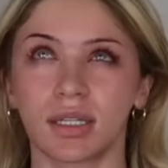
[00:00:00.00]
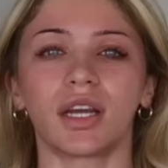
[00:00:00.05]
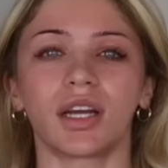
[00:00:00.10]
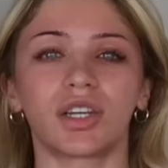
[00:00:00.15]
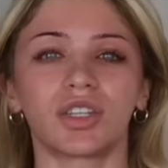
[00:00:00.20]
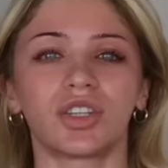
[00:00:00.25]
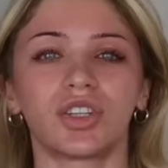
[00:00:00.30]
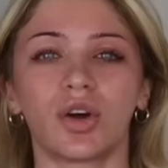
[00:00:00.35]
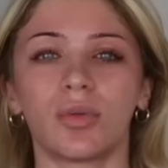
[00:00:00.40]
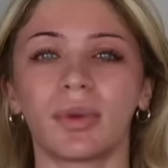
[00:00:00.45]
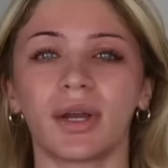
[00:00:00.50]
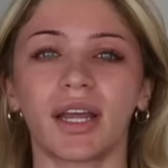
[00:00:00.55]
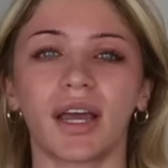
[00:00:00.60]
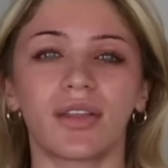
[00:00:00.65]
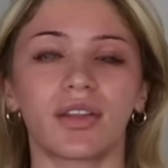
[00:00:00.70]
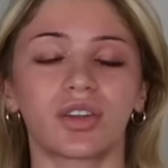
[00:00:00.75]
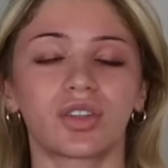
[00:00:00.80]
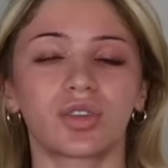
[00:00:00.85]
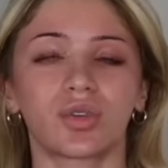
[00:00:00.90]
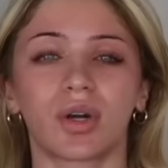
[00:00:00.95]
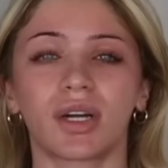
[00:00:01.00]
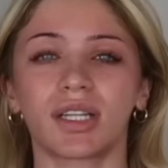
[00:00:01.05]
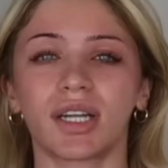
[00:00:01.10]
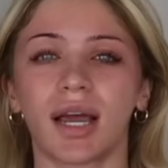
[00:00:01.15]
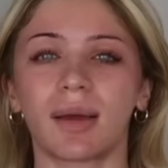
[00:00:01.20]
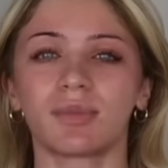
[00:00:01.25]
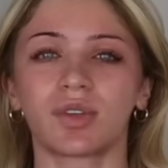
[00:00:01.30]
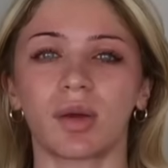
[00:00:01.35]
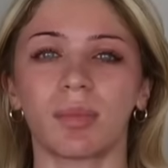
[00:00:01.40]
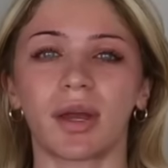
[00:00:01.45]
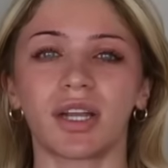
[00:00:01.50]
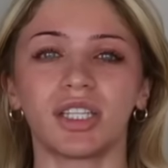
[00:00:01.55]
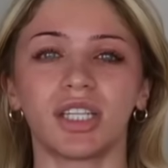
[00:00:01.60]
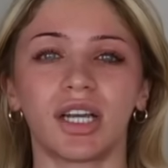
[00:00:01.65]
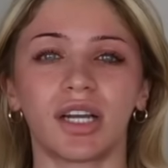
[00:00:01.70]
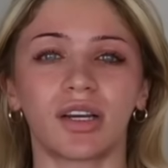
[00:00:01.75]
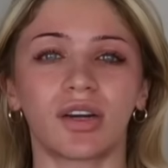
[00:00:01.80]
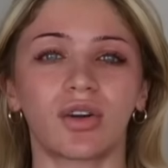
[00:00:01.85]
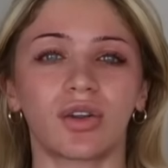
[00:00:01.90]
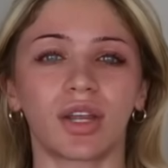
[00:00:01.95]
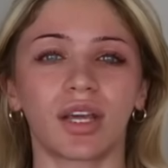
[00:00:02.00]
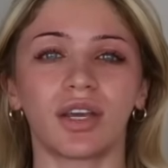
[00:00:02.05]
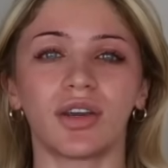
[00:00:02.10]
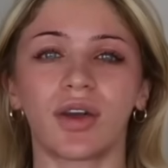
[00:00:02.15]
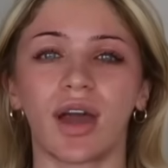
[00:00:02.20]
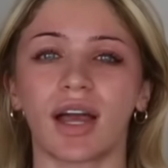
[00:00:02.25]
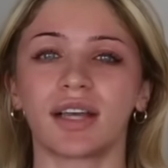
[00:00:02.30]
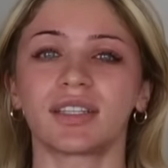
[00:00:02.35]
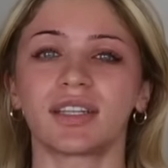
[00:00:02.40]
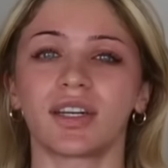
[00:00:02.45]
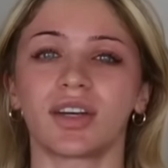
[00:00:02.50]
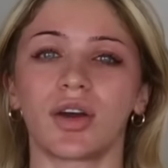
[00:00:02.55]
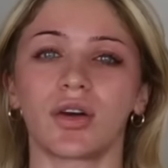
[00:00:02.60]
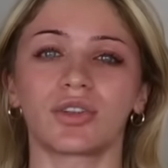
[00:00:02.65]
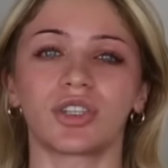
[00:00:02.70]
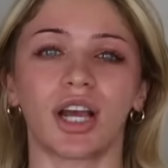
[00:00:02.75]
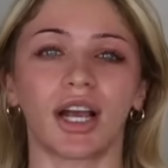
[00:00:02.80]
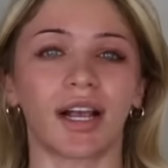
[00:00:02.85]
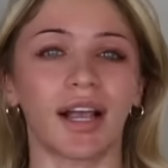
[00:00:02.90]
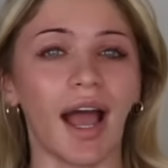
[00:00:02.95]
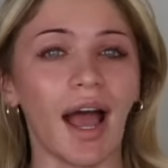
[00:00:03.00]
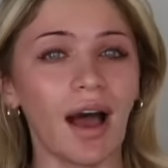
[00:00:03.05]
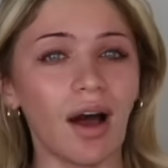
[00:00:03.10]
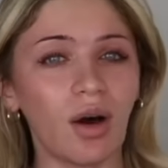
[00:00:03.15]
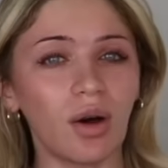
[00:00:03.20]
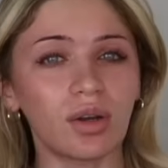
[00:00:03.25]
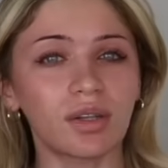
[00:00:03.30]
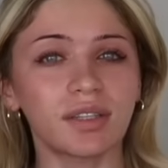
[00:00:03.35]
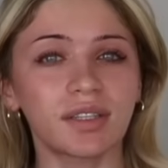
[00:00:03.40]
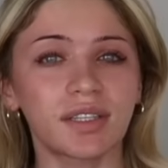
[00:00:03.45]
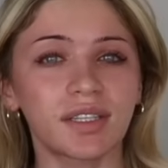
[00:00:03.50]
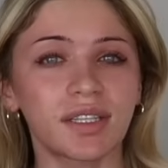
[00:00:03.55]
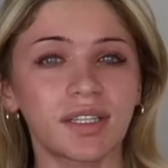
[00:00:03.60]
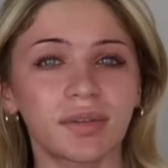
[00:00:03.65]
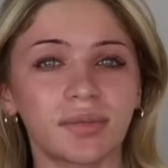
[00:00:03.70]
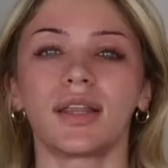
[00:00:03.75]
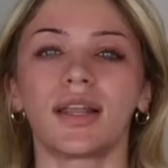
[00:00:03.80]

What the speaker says: There are so many other story times on my channel that you guys can go check out.